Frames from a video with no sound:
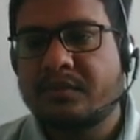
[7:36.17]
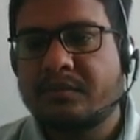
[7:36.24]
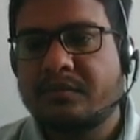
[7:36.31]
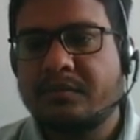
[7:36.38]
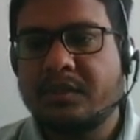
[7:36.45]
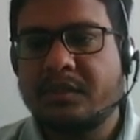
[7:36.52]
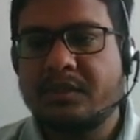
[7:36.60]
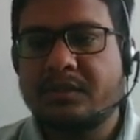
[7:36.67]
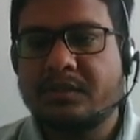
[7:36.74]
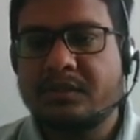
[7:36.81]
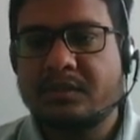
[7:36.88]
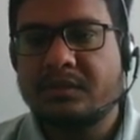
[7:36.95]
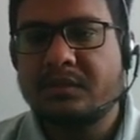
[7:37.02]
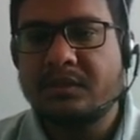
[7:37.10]
but
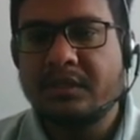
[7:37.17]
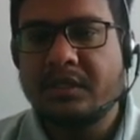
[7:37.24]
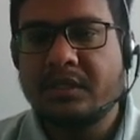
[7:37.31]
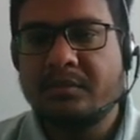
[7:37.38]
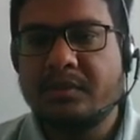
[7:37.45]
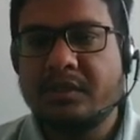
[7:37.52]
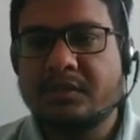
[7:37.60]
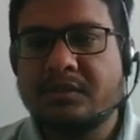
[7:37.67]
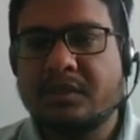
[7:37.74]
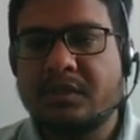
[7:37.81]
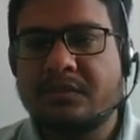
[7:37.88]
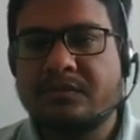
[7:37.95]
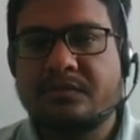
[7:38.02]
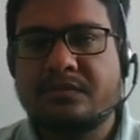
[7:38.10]
the real part is
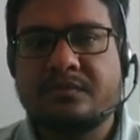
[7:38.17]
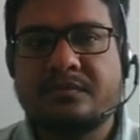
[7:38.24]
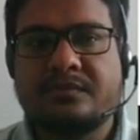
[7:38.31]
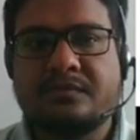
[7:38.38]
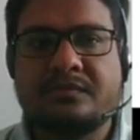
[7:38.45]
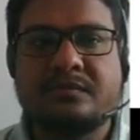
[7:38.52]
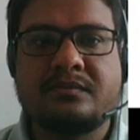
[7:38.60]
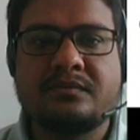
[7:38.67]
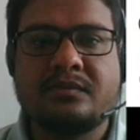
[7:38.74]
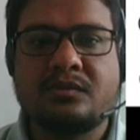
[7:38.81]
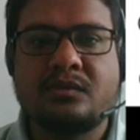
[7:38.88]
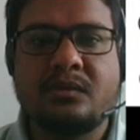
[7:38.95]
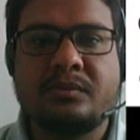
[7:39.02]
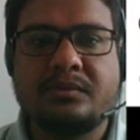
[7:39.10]
half.
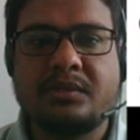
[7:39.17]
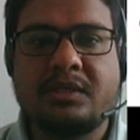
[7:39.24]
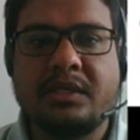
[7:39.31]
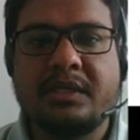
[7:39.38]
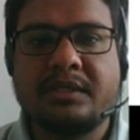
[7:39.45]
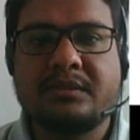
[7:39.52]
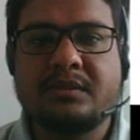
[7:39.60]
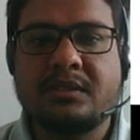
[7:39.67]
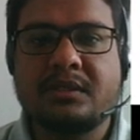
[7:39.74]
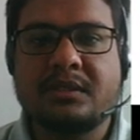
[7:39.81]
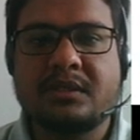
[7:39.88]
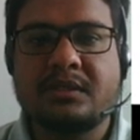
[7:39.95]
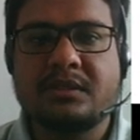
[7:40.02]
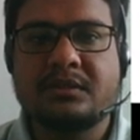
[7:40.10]
So option A is the
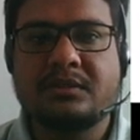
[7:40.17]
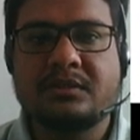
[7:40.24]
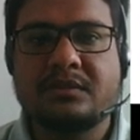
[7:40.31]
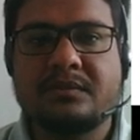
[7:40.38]
correct answer.